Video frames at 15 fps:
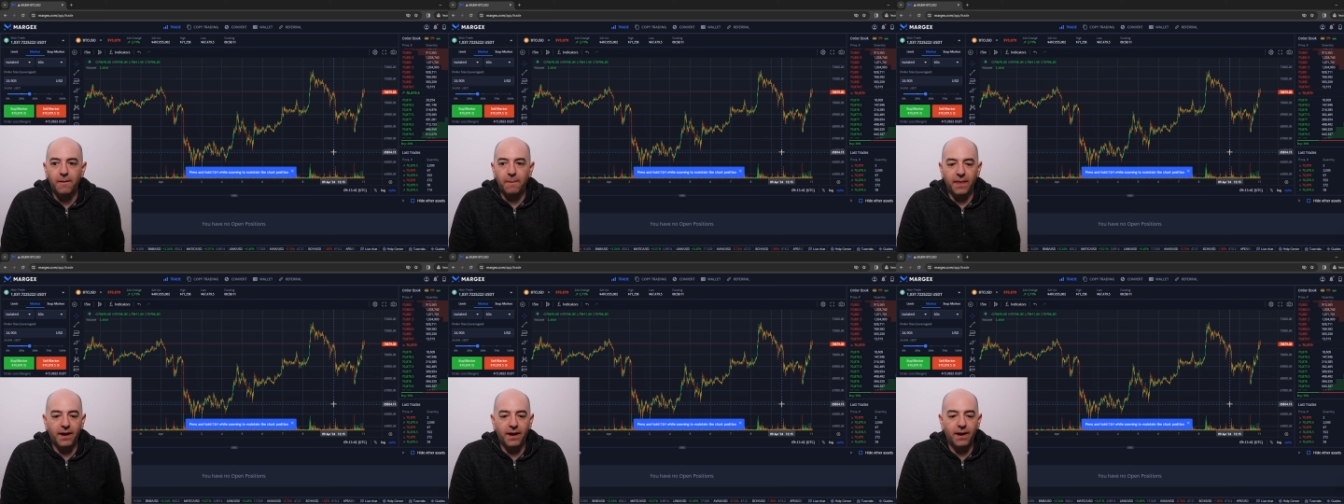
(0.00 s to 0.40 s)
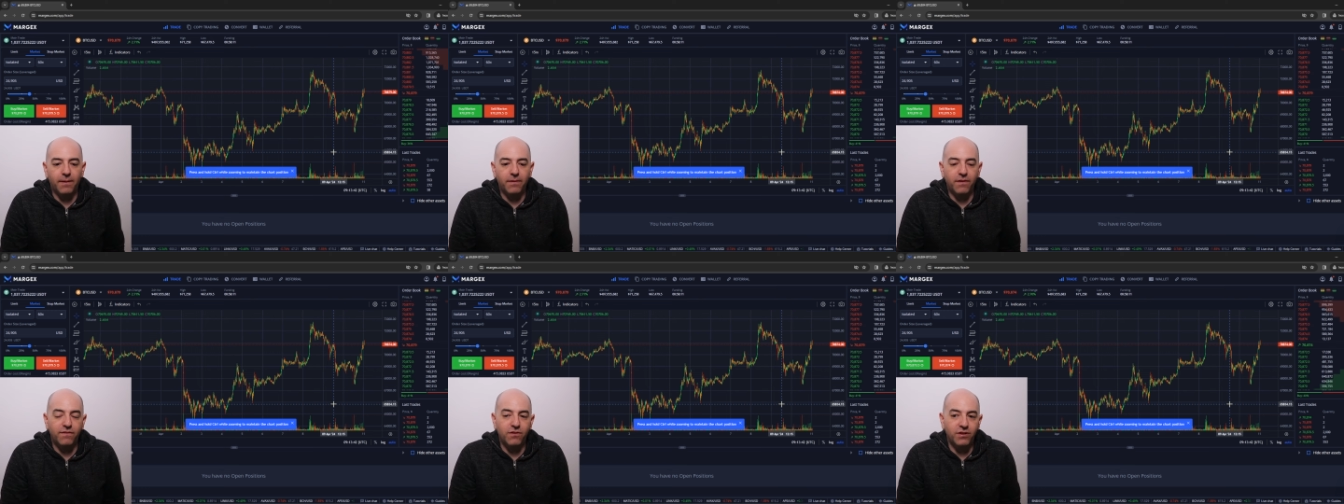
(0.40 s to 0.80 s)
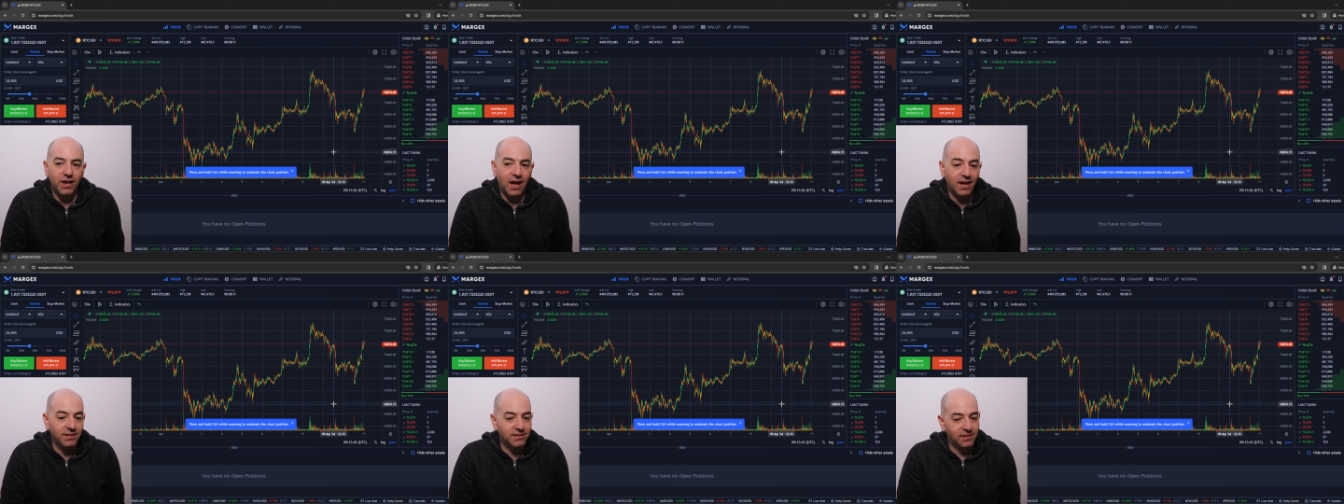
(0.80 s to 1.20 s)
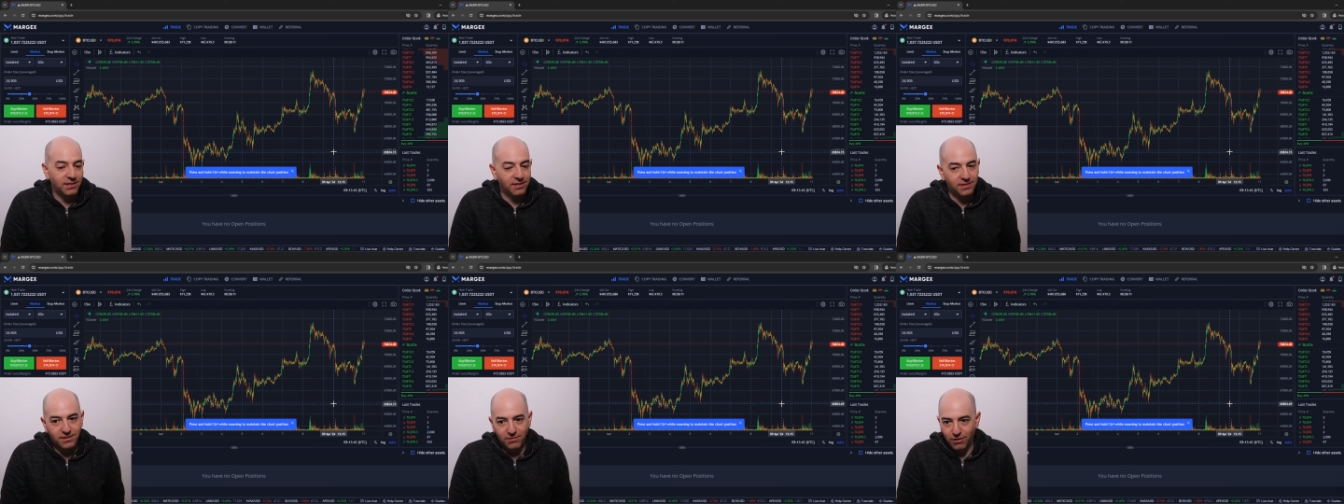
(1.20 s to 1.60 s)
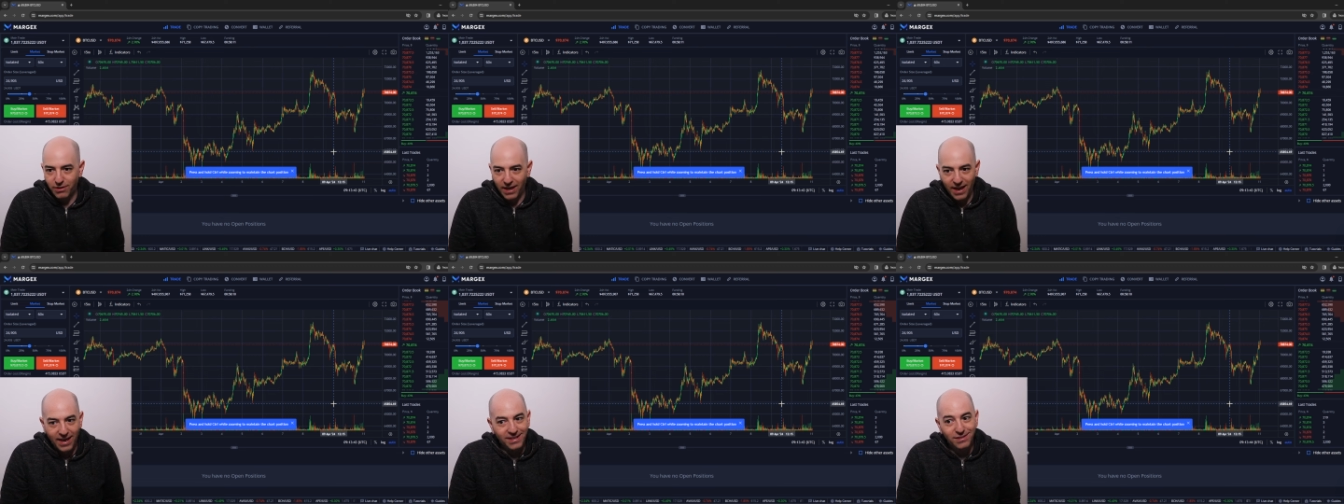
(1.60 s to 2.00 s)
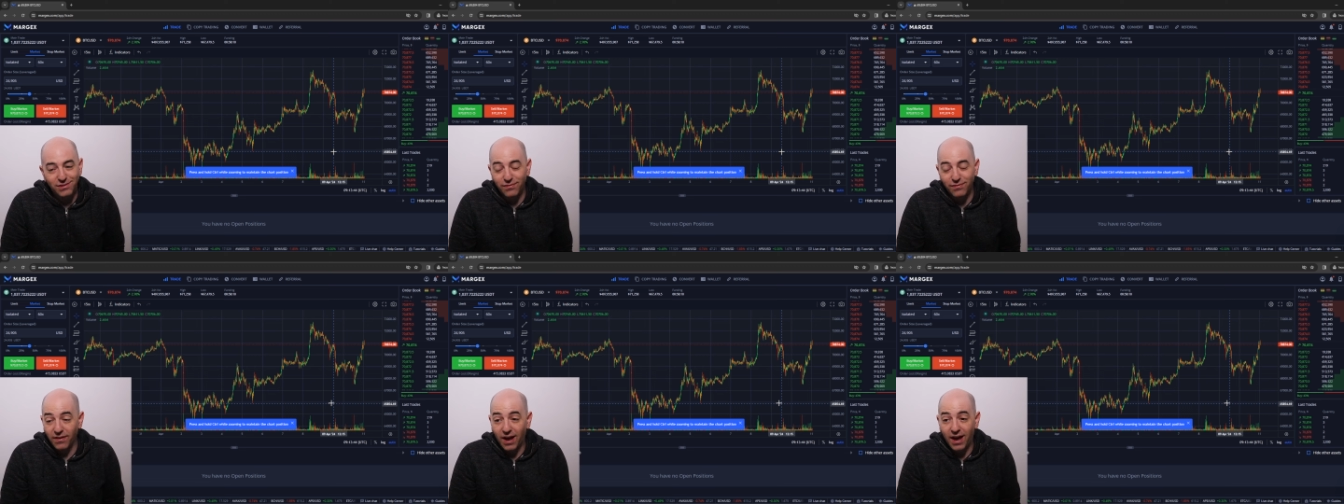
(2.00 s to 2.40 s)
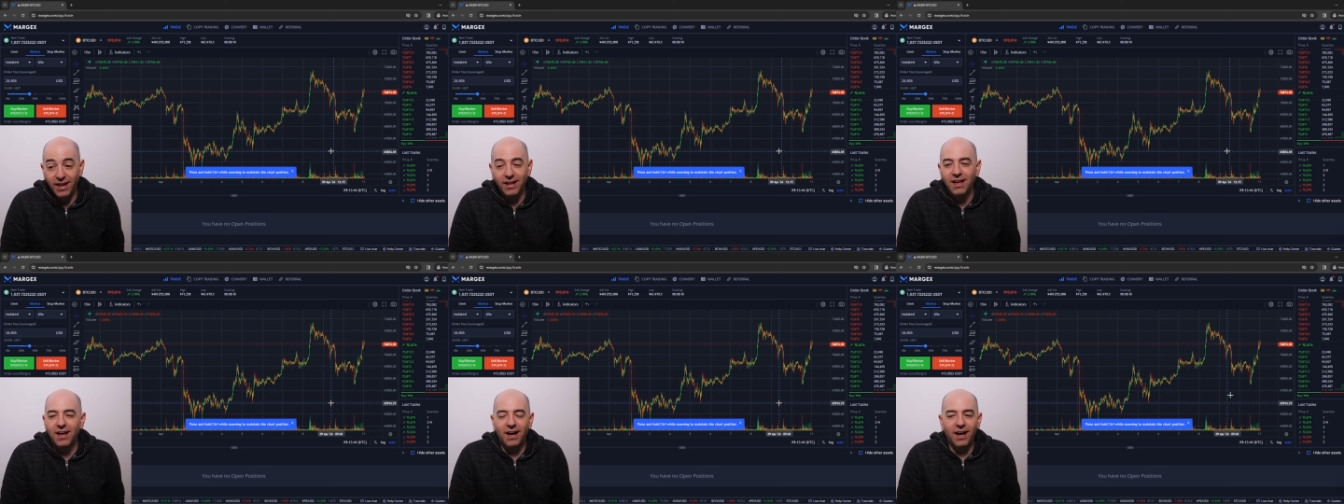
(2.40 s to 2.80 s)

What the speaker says: If you're not, it's okay, it's fine.